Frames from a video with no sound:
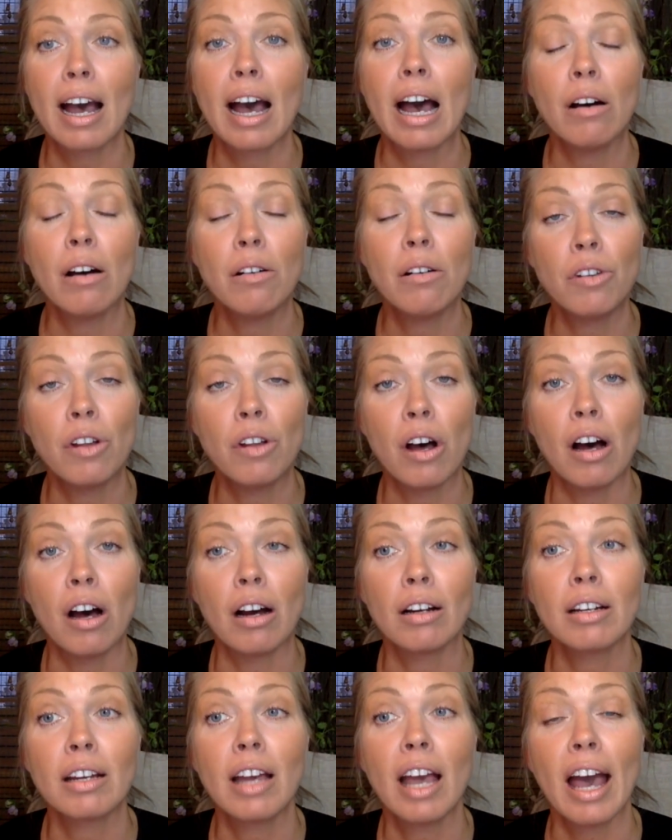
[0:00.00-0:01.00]
how
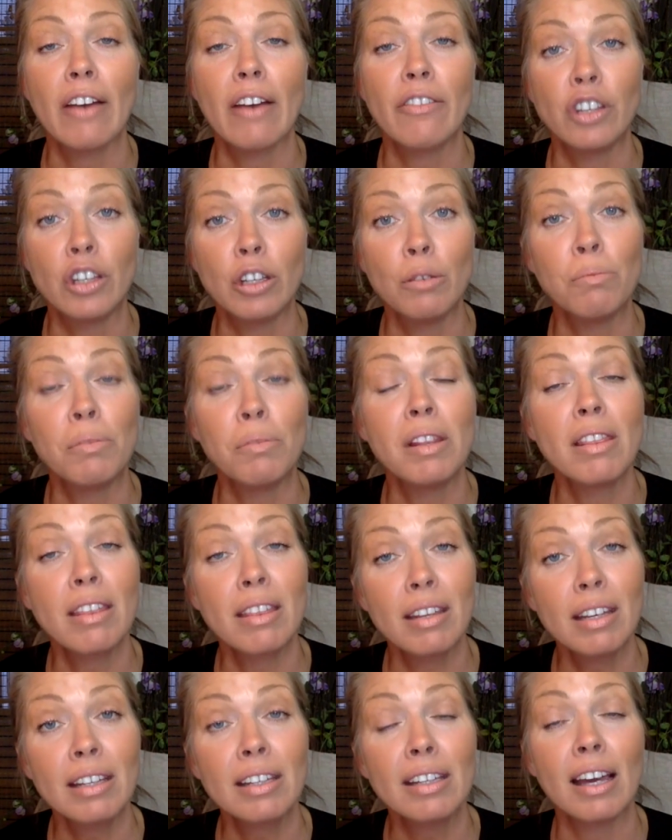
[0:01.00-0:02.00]
long have you been
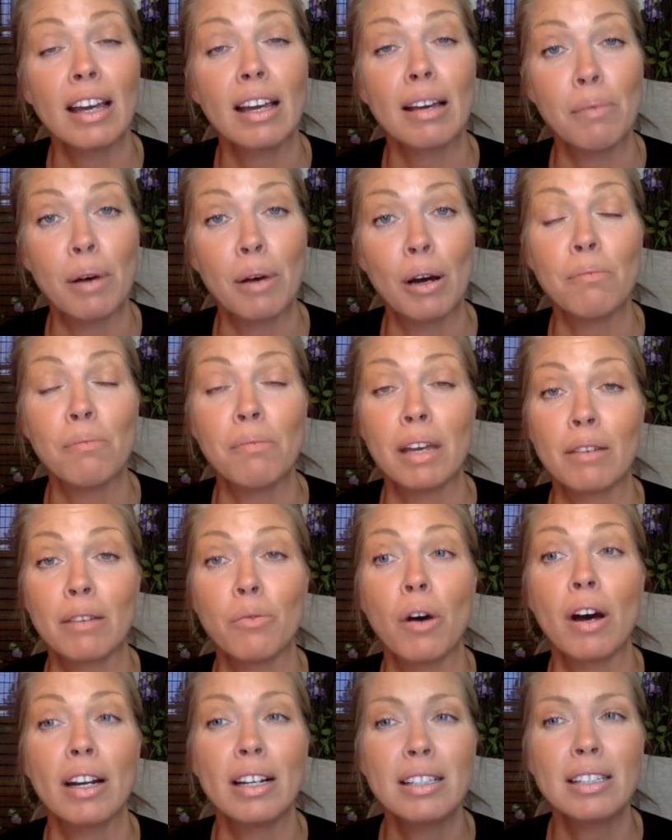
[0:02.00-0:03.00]
thinking about
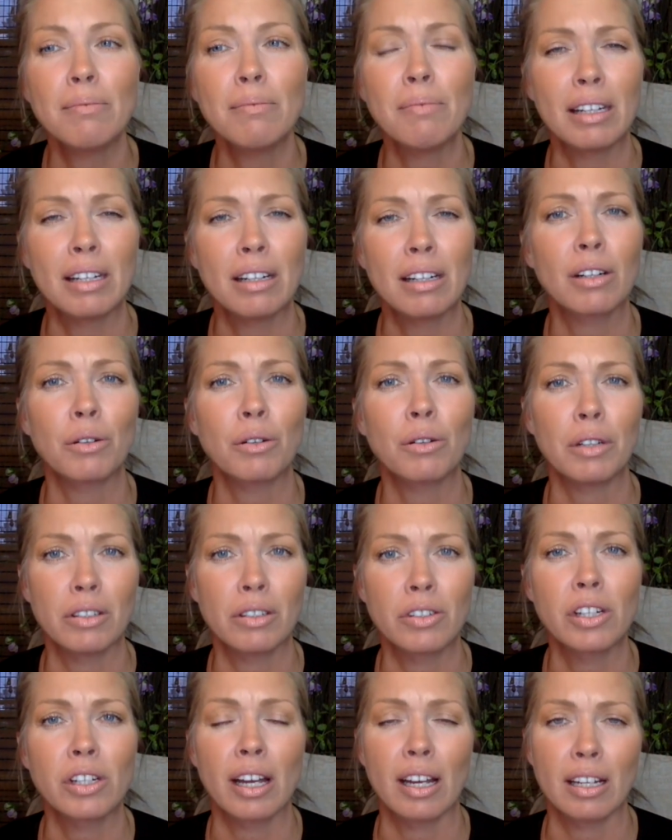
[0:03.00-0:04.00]
wanting to make a career
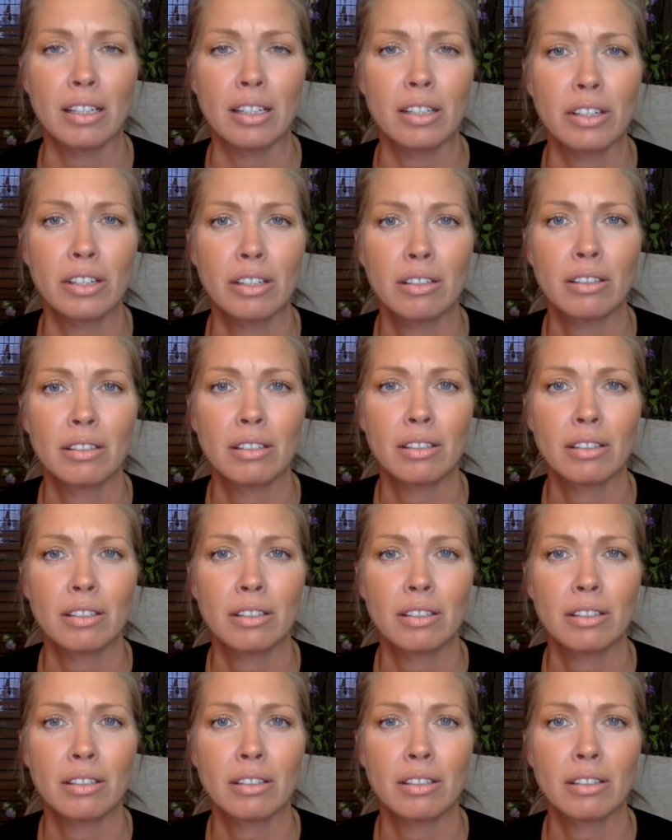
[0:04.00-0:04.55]
change?